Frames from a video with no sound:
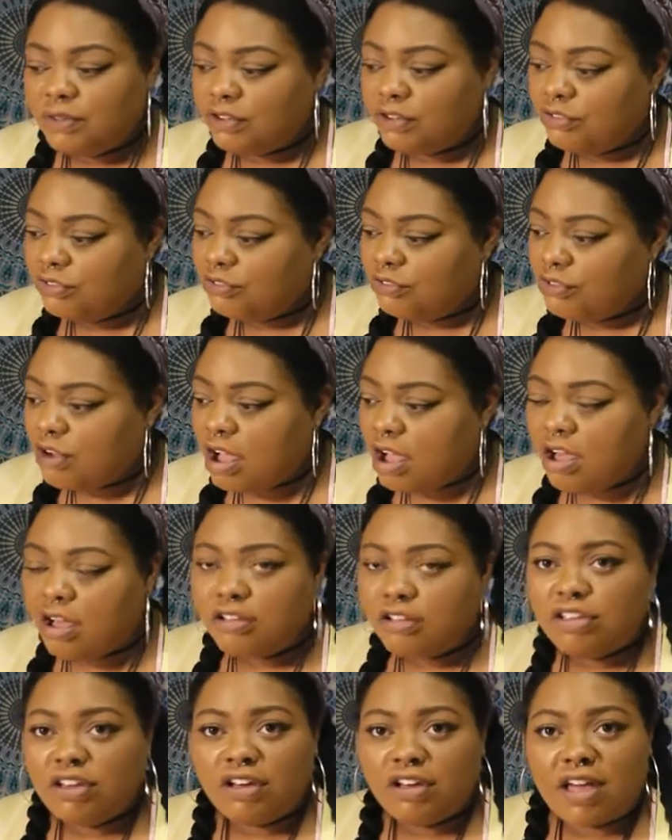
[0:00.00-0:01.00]
You're
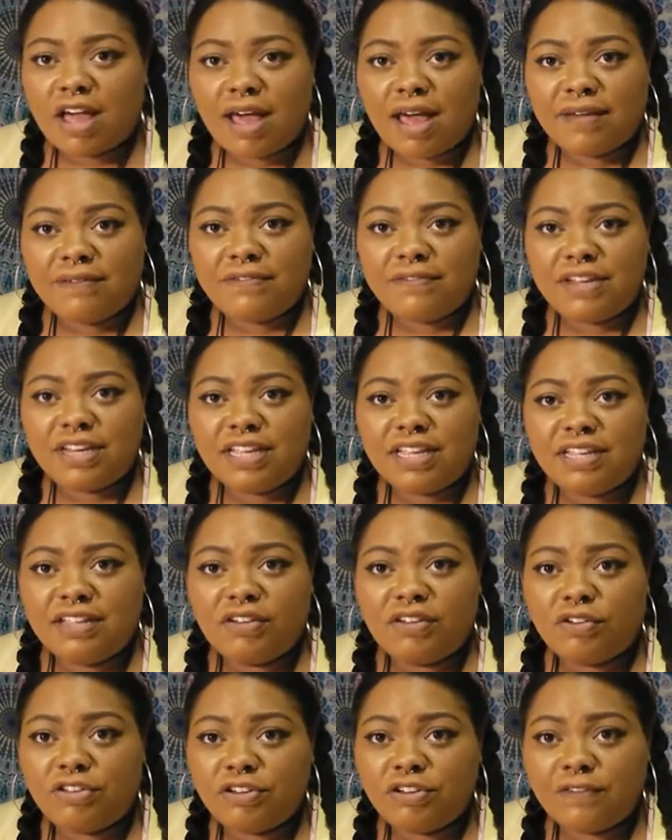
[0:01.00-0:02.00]
strong, you're confident,
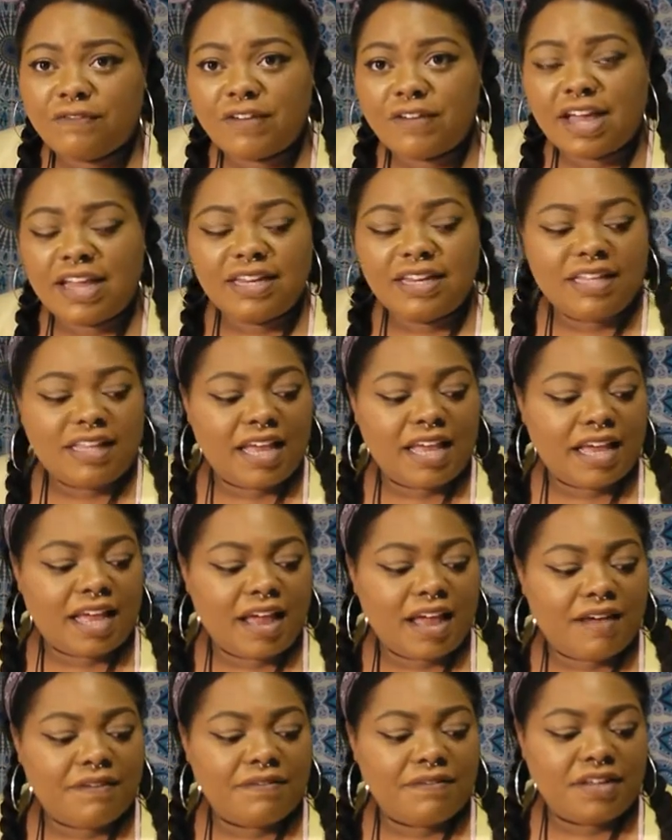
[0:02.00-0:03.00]
or you're finding that
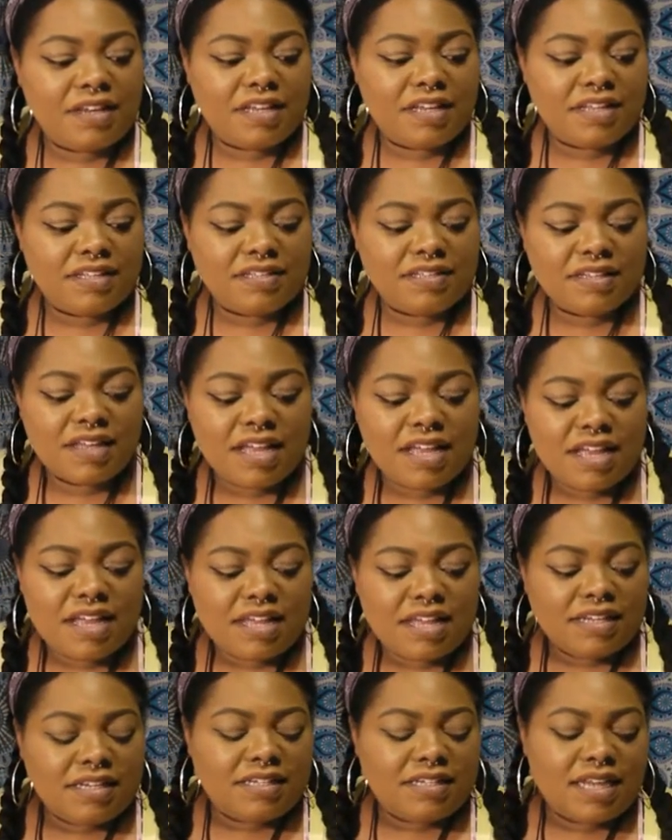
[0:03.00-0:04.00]
confidence
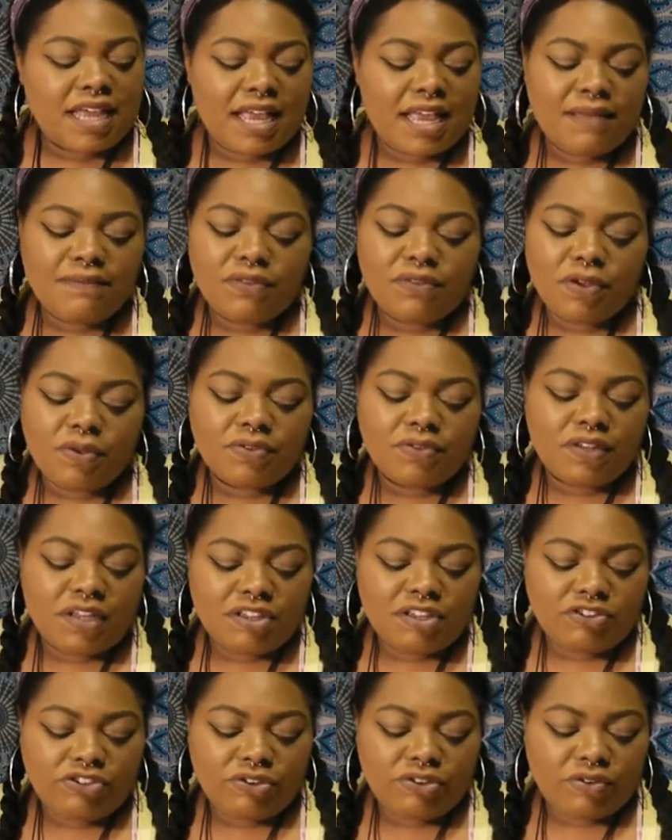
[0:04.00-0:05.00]
to tame those
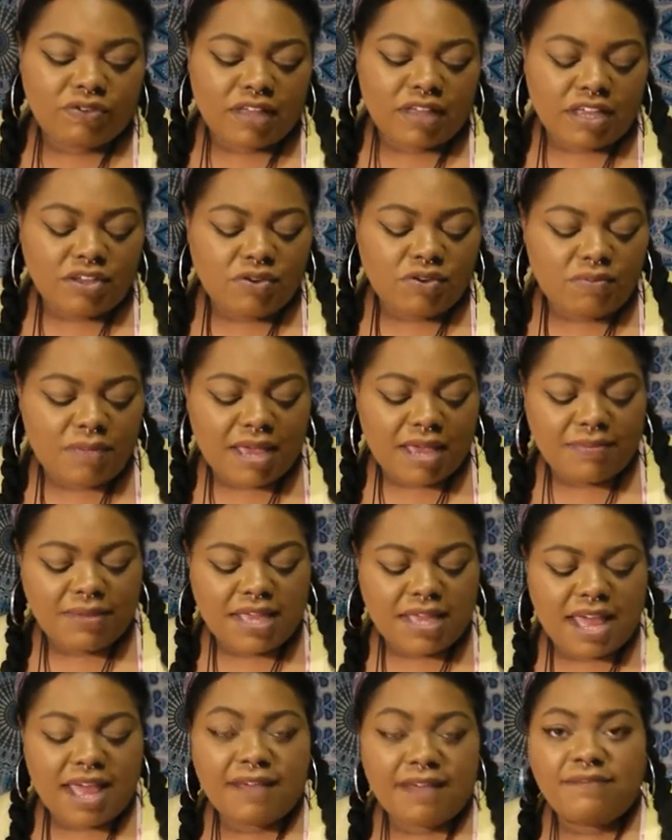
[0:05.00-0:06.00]
issues that you may
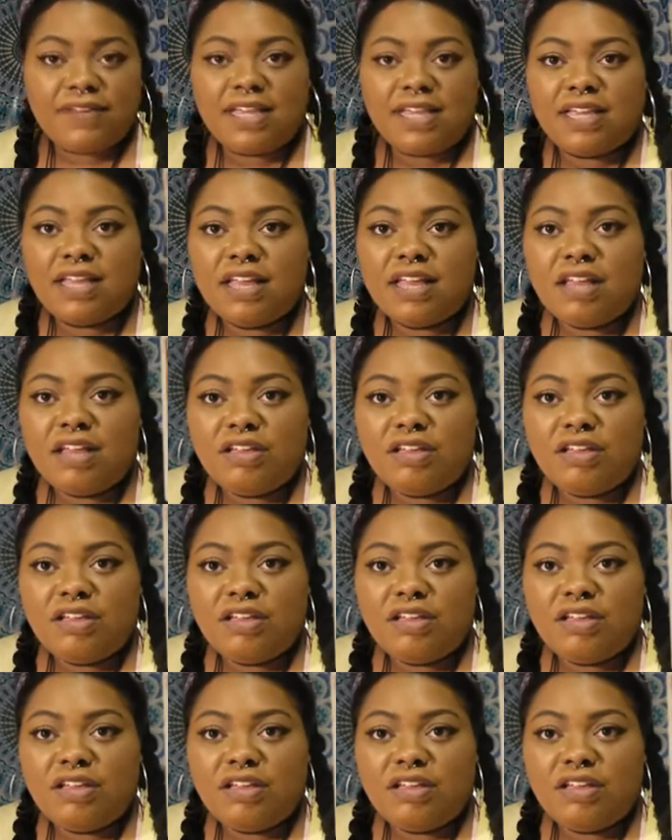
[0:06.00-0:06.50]
be having.